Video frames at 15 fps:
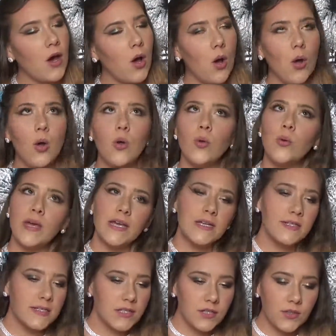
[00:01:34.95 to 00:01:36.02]

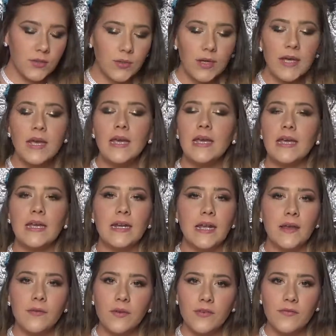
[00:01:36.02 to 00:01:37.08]
always do in
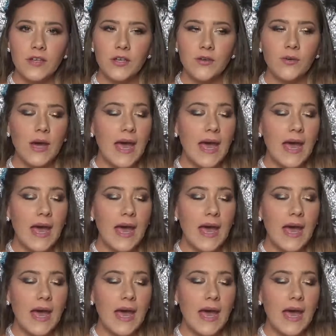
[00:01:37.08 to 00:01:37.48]
a review,